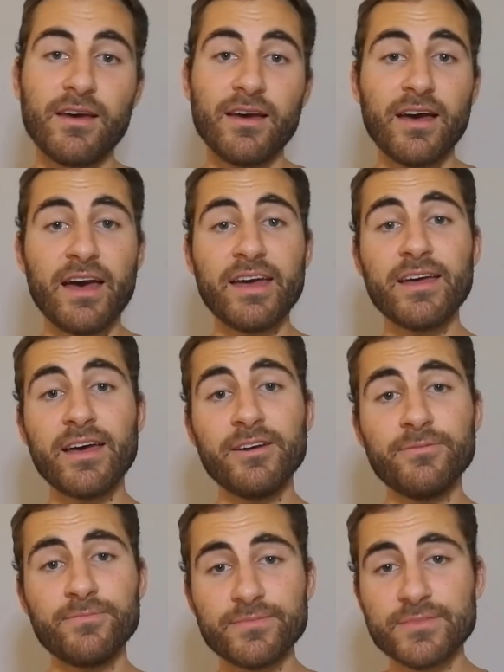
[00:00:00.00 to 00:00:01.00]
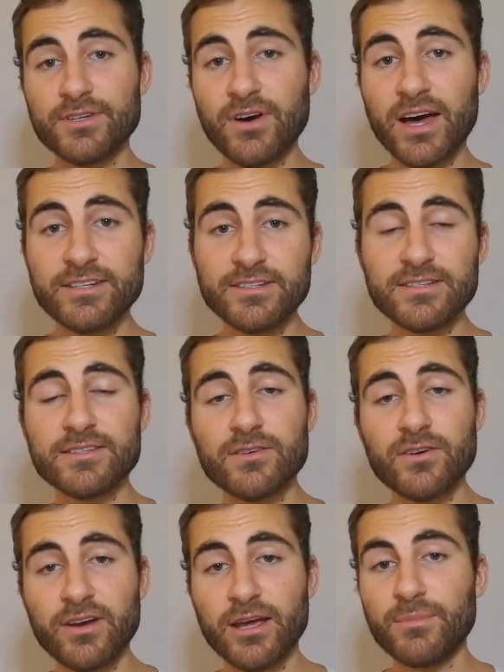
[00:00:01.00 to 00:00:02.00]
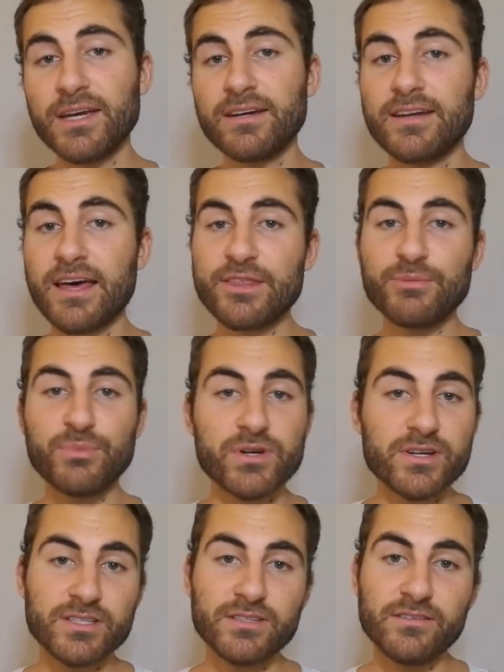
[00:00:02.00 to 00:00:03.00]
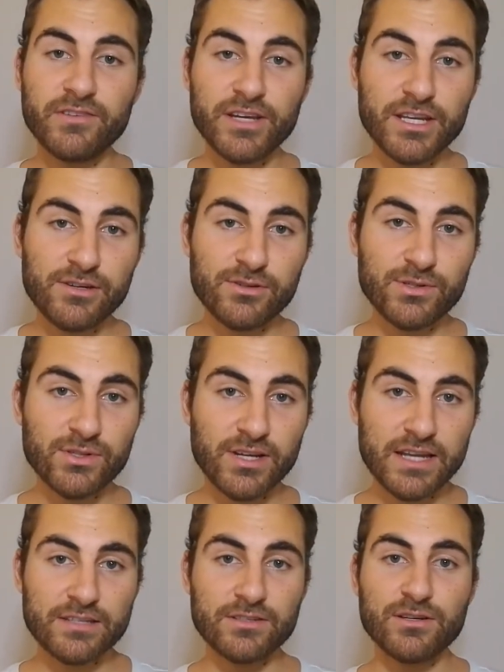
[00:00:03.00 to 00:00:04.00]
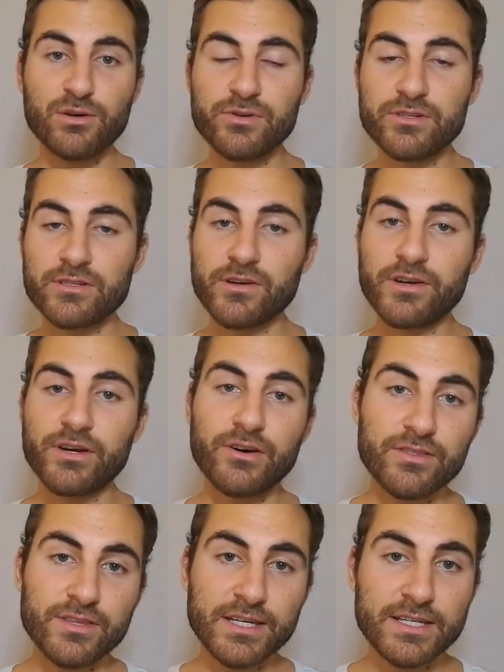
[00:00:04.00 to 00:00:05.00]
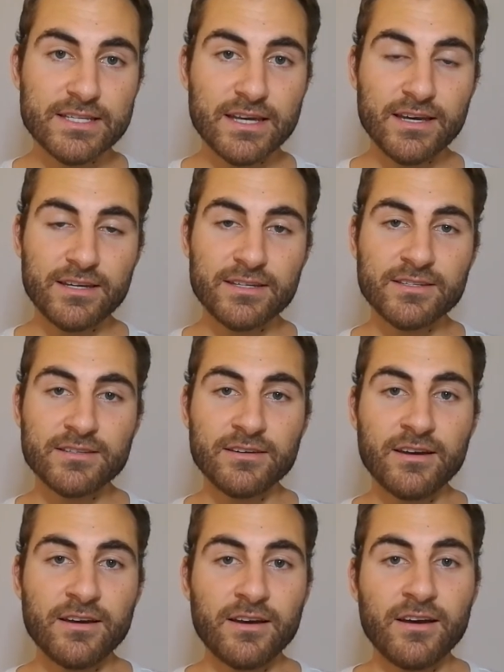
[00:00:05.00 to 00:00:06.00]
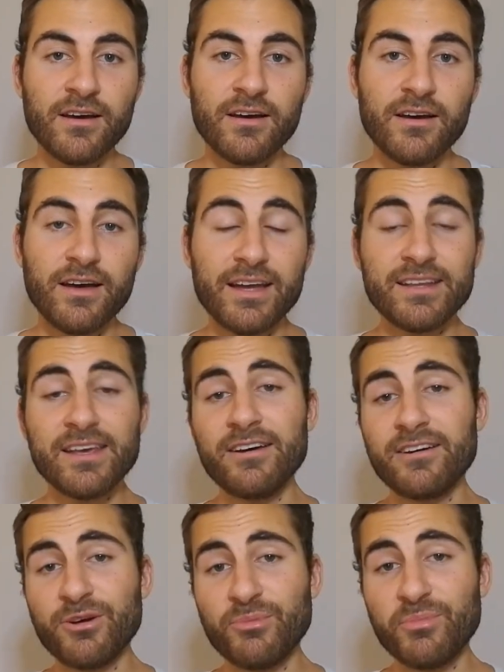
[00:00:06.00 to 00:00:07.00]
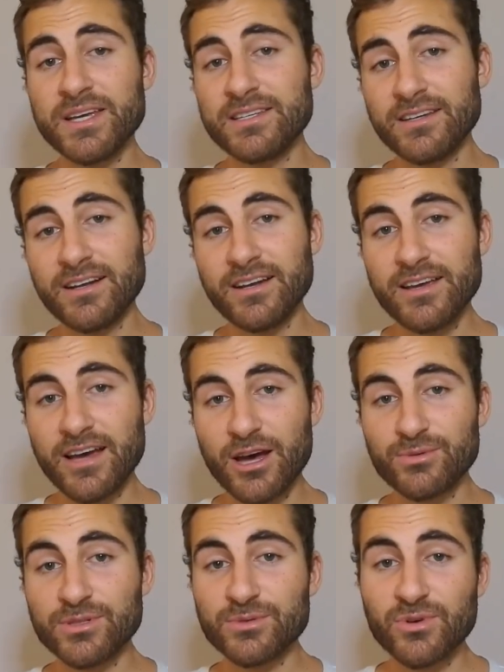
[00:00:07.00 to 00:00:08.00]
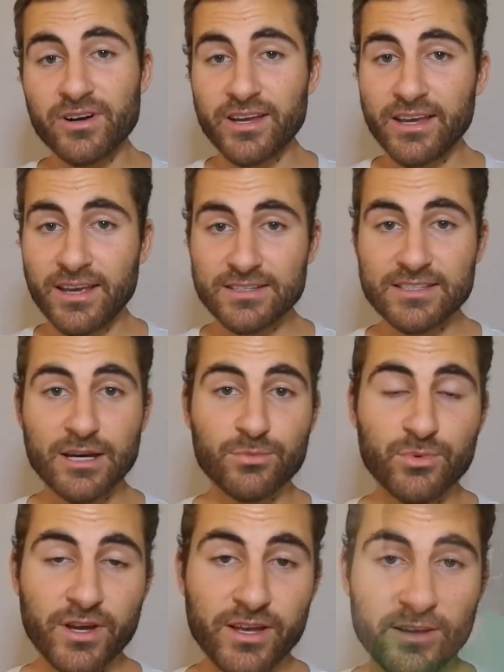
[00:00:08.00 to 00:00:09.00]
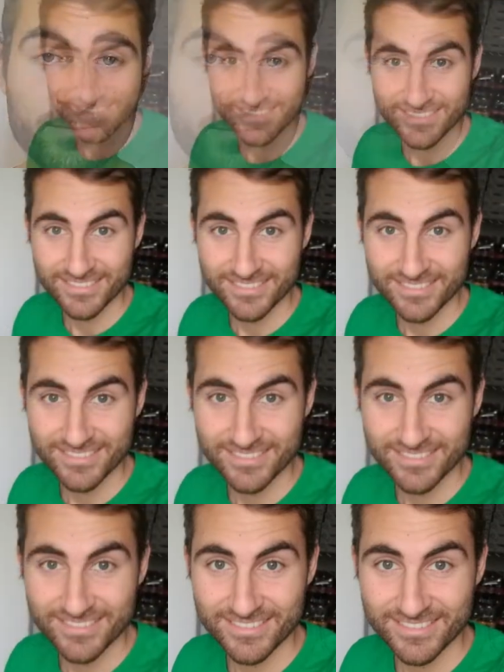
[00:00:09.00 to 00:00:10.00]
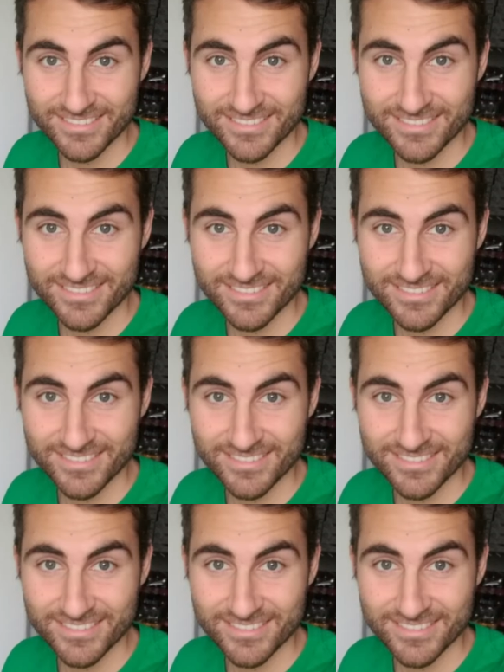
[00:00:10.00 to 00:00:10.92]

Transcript: Hey, so I just thought I'd make another personal video to let you know what's going on these days. And yeah, basically I was working at Subway. I had a walking trial there.